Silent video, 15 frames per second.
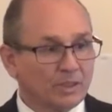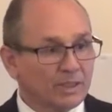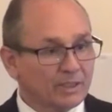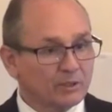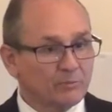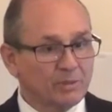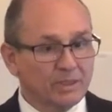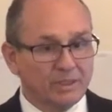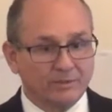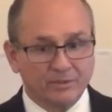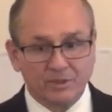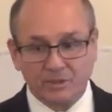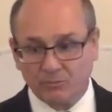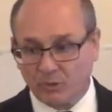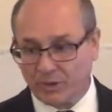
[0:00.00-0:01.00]
I'd like to begin
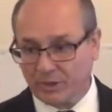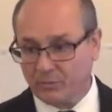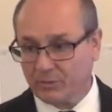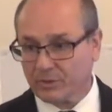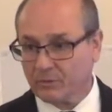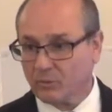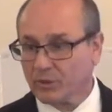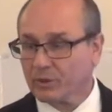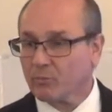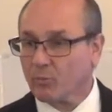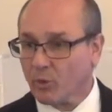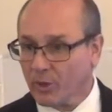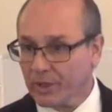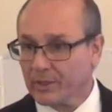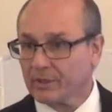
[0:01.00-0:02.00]
this morning with a word of
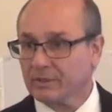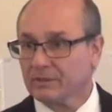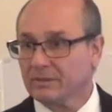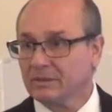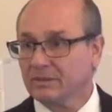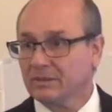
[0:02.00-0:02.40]
prayer